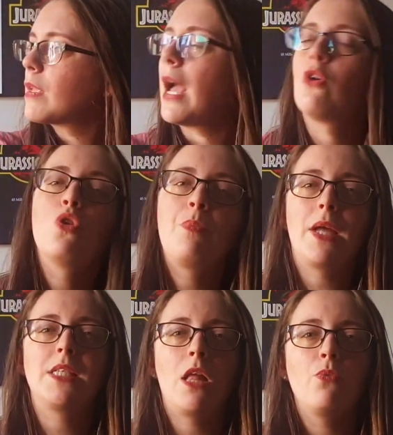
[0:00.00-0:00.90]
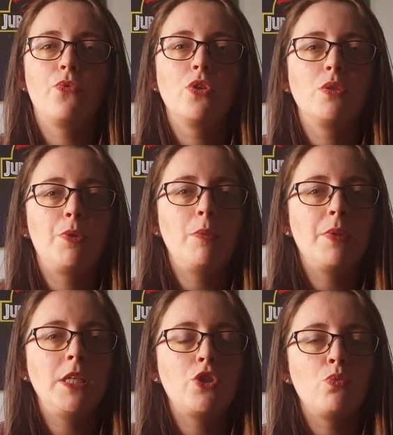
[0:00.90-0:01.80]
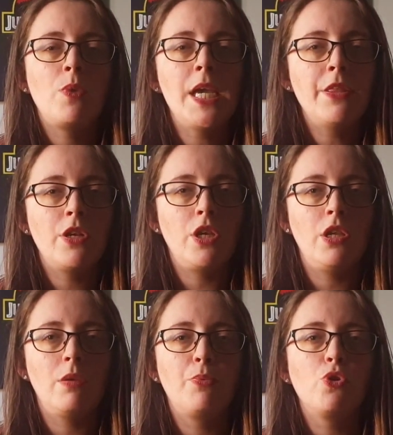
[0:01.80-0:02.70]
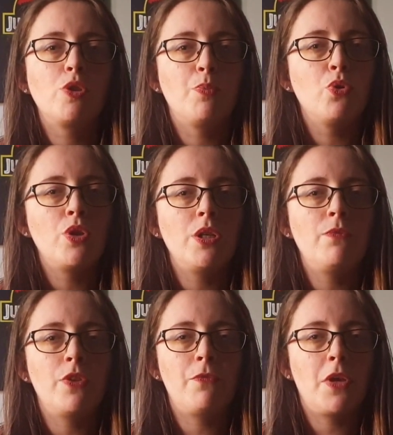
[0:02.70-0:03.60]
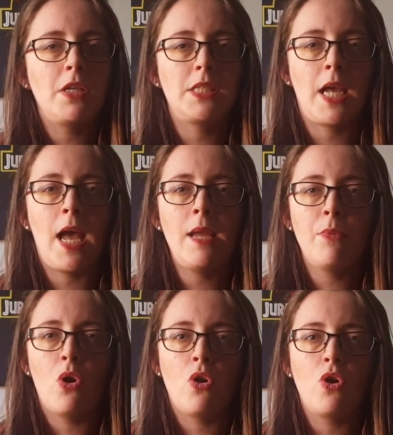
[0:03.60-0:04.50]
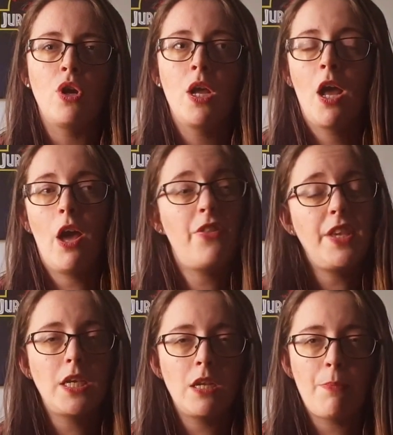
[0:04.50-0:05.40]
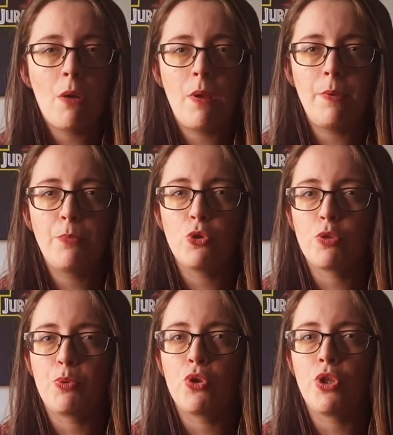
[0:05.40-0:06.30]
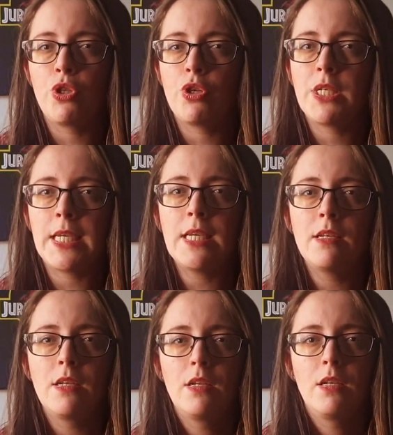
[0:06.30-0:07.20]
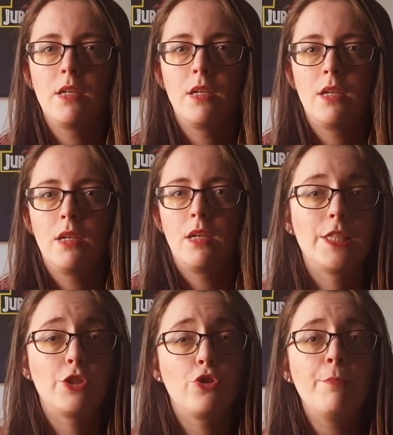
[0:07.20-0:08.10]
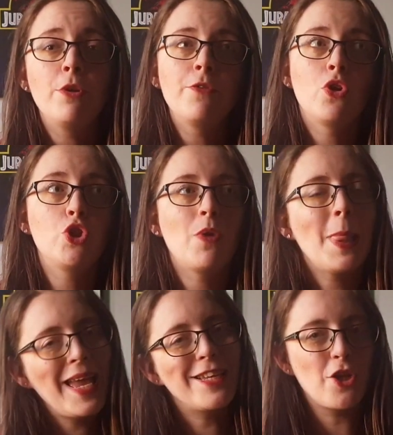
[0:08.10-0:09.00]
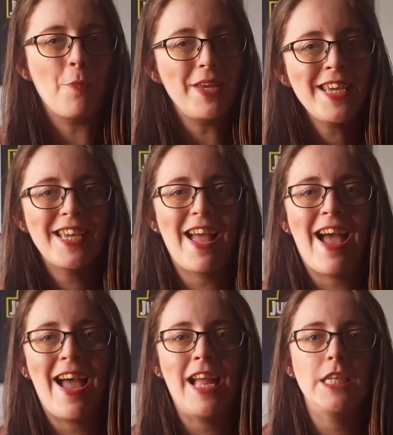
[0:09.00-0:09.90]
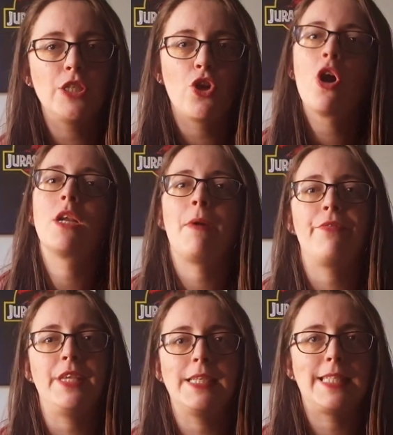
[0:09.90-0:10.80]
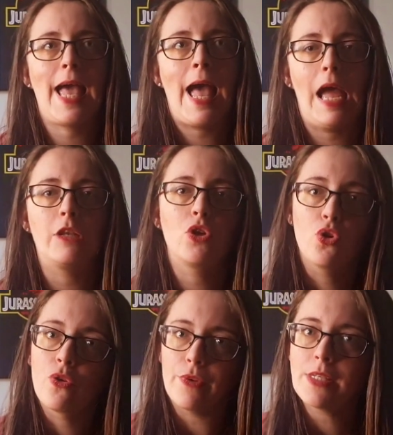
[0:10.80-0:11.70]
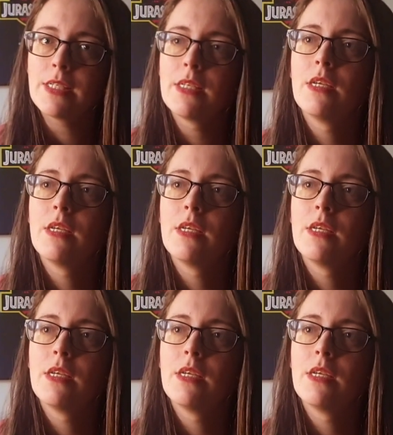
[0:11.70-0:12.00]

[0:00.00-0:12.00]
I hope that's helpful to people in some way that are either postponing for the first time or are thinking about maybe postponing their day. So moving on to a lighter topic and talking about things that aren't COVID.